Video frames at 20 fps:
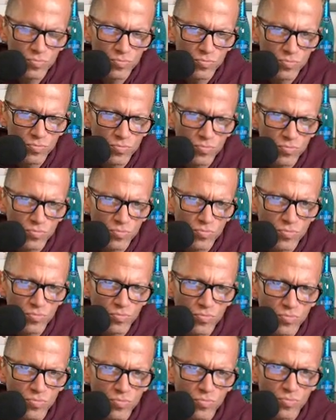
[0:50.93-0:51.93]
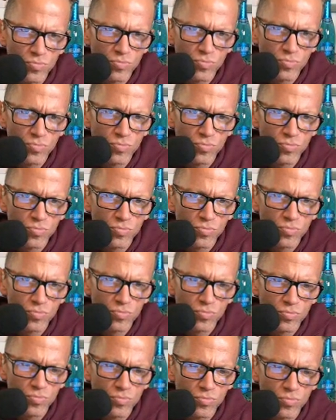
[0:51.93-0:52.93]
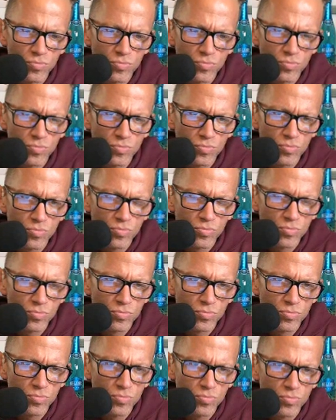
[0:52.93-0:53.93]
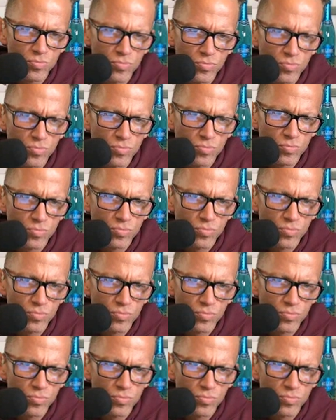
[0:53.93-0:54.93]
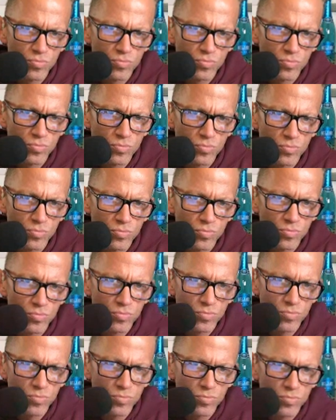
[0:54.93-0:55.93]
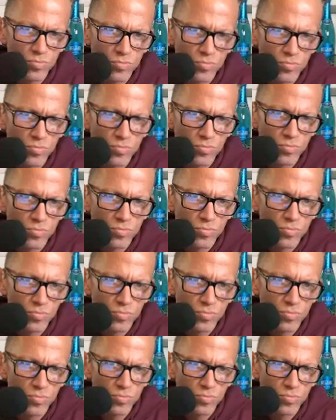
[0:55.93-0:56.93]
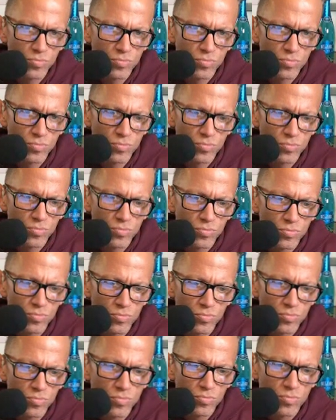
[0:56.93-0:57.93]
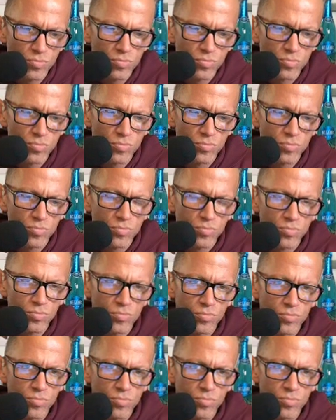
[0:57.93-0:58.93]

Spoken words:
[no speech]